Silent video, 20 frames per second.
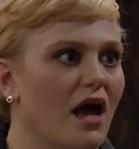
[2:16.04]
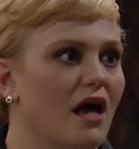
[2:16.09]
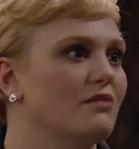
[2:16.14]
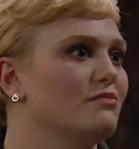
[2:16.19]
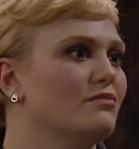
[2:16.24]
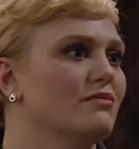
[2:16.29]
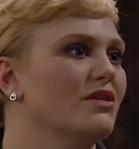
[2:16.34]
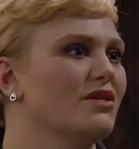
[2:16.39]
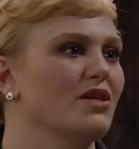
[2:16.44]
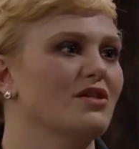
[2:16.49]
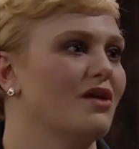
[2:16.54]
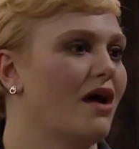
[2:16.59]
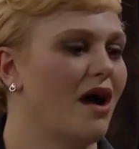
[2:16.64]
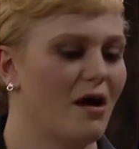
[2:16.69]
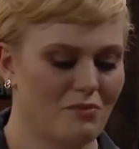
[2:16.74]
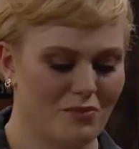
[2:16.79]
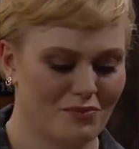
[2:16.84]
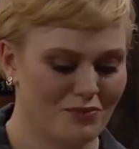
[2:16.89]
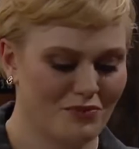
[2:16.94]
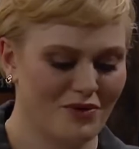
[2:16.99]

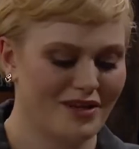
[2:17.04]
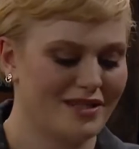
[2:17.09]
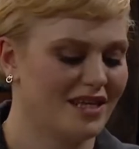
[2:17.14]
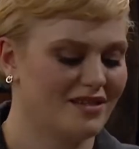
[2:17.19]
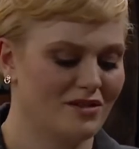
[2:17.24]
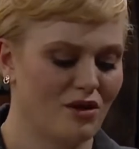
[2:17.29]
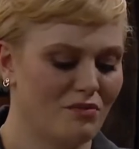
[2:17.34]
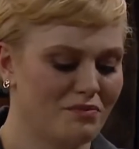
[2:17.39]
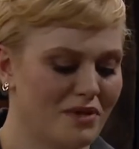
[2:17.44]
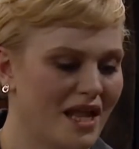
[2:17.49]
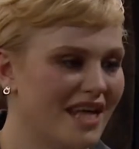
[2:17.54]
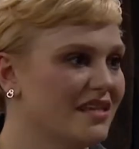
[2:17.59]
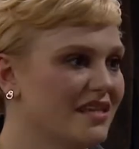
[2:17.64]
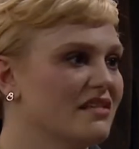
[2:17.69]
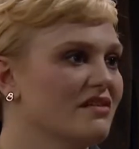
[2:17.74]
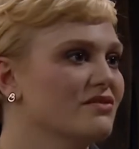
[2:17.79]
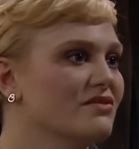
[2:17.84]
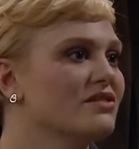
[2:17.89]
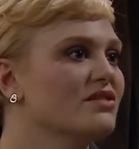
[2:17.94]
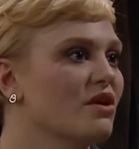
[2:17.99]
I'm really not
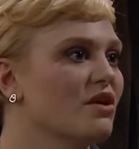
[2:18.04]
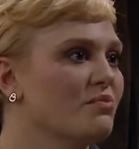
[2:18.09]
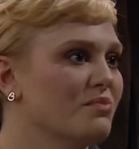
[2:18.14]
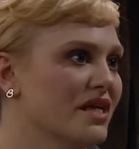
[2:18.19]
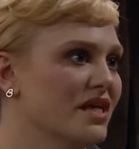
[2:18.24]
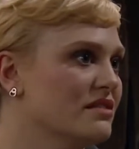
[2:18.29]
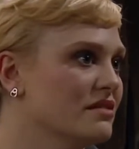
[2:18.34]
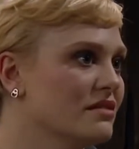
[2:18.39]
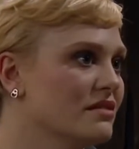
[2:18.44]
planning on stopping.